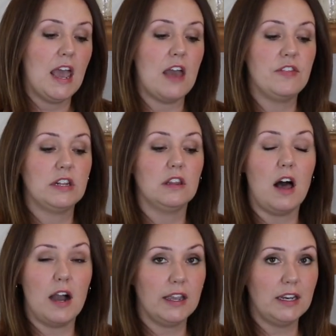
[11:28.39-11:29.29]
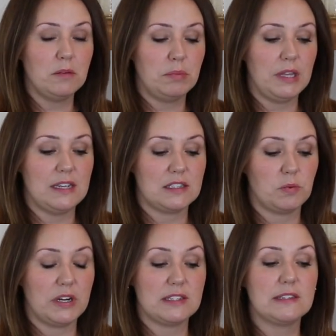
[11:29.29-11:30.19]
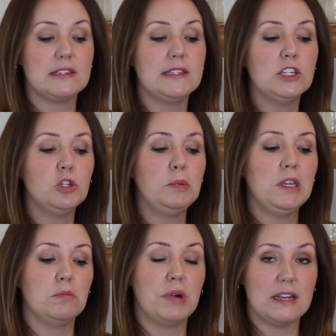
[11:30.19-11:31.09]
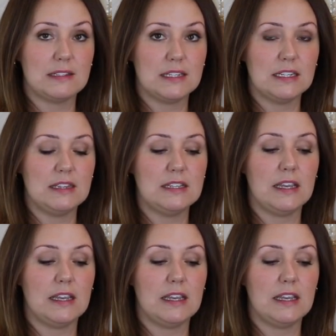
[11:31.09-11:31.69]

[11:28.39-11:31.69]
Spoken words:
and then lock it in place where it's still being pressed against